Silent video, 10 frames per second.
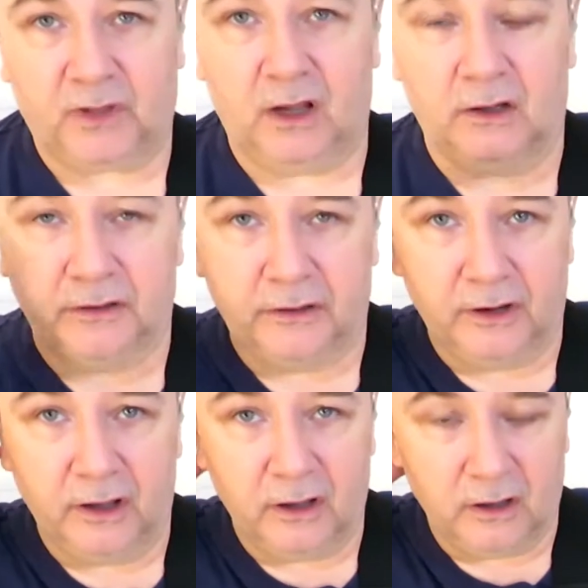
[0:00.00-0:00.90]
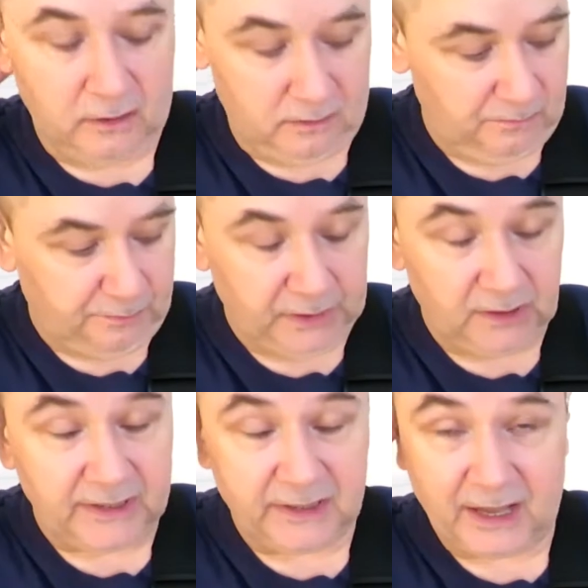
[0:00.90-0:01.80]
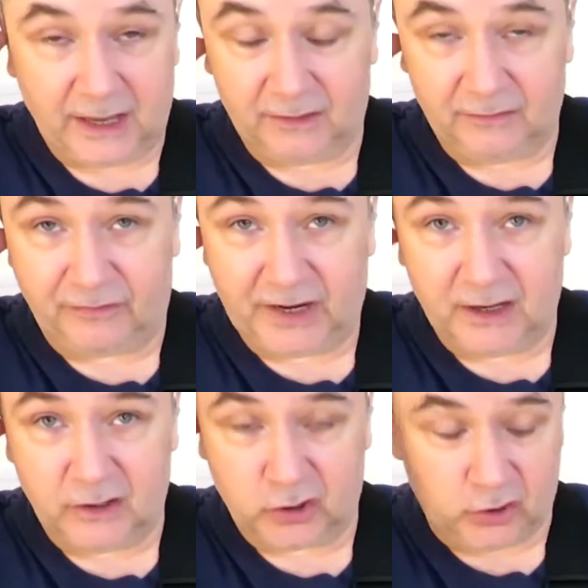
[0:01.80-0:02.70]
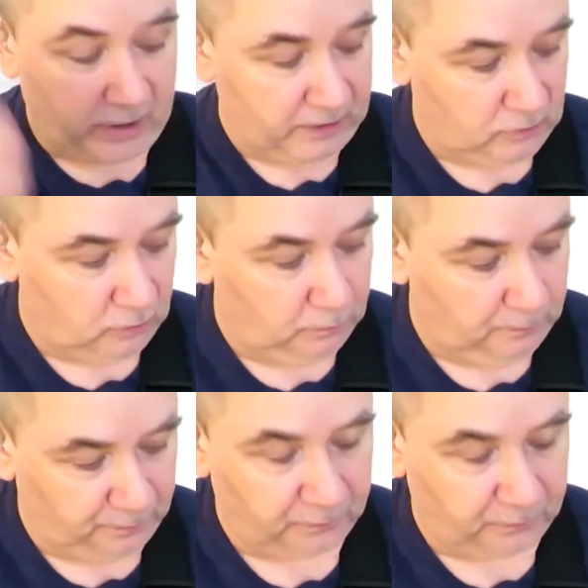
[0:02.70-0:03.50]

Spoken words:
and building that finger strength up,